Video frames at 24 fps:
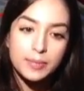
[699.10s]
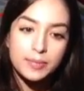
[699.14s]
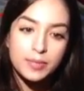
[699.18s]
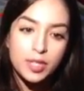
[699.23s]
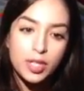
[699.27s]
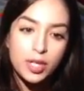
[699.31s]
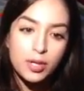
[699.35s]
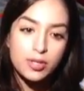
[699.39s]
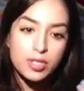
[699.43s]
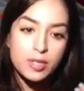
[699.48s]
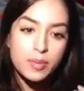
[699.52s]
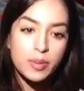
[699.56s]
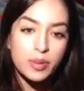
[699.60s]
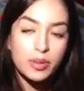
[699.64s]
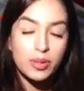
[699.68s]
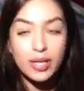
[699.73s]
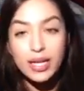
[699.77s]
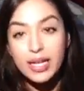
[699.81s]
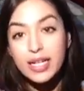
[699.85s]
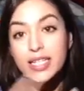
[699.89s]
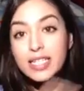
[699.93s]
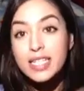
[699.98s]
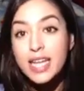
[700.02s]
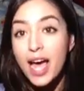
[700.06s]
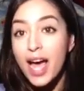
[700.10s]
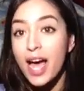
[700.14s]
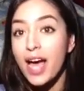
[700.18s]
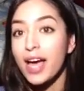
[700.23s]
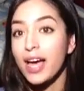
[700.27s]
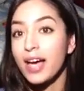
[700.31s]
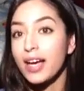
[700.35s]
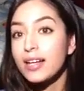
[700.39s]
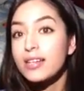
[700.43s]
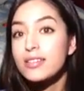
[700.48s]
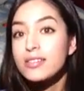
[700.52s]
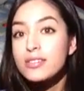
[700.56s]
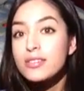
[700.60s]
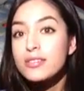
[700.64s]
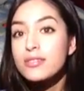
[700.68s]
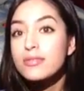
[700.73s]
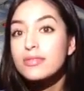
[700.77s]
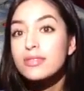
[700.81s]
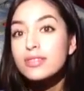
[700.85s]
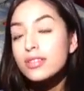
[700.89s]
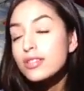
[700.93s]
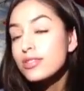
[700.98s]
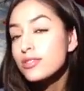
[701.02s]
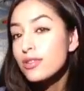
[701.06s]
you know, typical like tags,
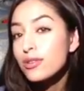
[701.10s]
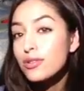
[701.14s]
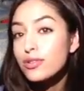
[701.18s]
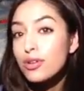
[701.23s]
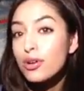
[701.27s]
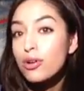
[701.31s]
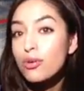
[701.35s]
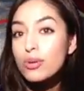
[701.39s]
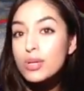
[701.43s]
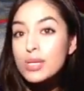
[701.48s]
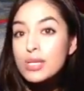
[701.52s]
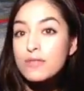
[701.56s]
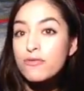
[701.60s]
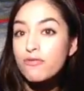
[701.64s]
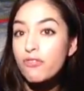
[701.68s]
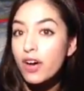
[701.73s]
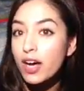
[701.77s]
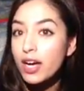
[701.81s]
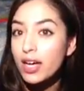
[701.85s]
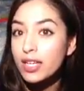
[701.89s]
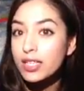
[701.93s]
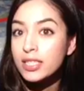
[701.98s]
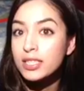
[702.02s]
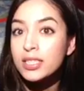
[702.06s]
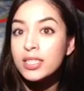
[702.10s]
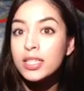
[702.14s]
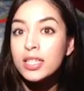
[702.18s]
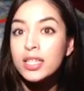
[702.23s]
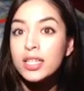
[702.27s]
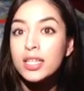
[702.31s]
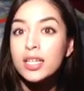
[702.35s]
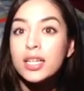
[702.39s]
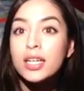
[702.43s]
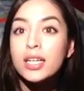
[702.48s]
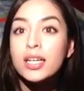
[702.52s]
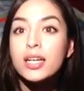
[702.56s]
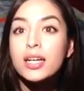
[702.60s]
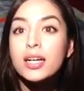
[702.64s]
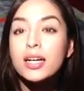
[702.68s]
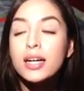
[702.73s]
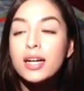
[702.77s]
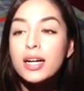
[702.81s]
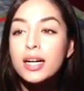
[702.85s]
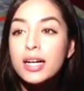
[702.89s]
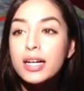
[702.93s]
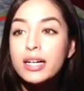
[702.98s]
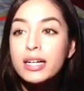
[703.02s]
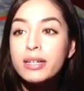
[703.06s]
because those are always fun,
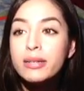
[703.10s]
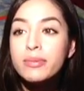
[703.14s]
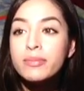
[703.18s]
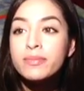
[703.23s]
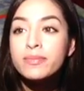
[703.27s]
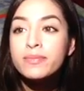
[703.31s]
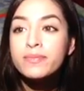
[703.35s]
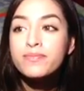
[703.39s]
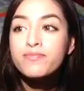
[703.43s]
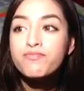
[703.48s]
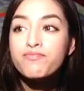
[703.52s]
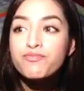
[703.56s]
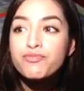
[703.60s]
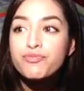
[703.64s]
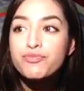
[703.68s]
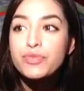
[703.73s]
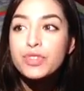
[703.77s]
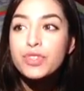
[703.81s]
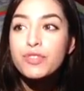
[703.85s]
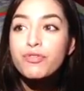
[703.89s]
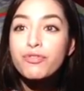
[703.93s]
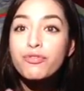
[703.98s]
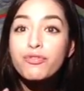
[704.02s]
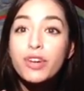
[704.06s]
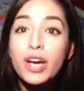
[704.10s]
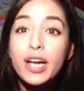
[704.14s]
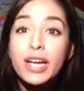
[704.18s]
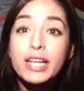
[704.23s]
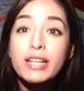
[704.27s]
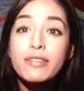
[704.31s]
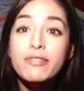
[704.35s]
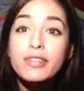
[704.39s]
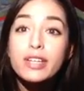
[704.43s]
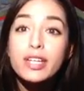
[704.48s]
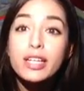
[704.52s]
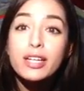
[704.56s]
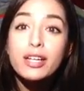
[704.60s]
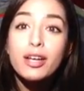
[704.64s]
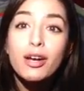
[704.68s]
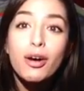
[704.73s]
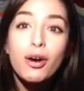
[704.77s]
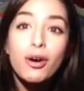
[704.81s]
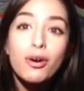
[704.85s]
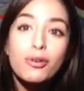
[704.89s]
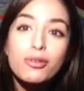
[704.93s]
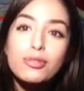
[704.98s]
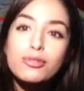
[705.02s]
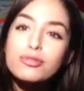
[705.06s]
funny
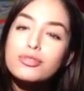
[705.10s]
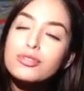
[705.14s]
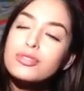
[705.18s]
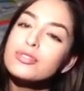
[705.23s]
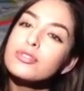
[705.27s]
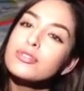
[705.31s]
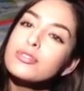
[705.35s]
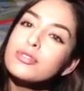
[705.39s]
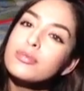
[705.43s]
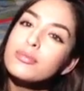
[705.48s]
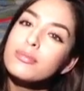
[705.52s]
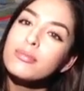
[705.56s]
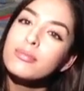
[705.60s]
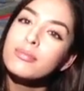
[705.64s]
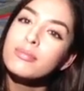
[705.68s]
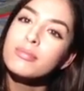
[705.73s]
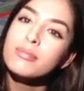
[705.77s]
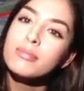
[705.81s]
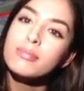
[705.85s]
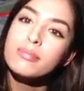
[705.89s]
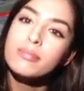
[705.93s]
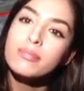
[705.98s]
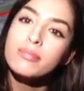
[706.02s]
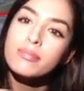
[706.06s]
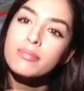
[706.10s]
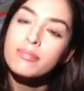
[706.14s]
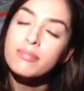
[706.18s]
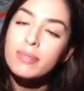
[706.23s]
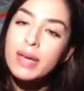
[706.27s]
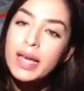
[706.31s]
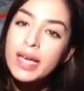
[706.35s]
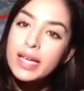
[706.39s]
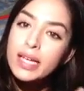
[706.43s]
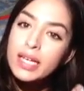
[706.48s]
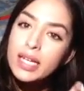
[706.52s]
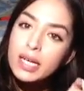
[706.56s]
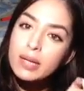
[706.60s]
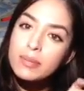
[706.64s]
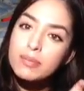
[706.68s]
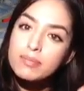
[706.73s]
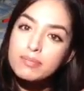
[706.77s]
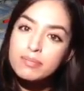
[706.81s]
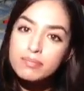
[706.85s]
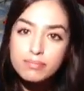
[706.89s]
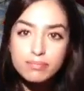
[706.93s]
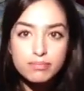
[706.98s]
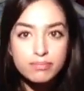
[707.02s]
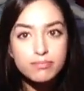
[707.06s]
videos, makeup
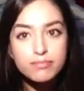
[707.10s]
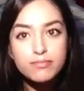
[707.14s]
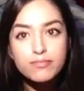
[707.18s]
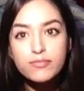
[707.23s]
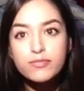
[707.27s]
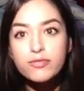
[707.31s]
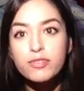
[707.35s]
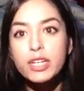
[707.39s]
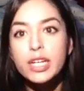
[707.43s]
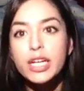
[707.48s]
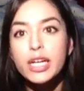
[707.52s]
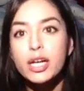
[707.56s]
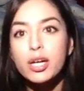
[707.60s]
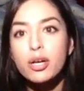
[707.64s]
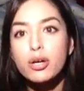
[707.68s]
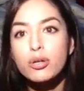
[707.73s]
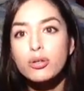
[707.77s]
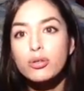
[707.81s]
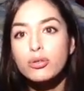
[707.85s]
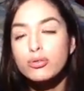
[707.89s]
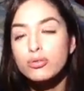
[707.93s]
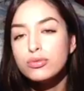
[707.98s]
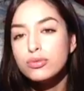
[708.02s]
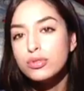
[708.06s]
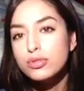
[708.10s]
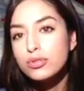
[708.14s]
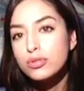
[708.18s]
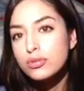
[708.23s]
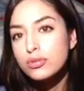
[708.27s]
videos,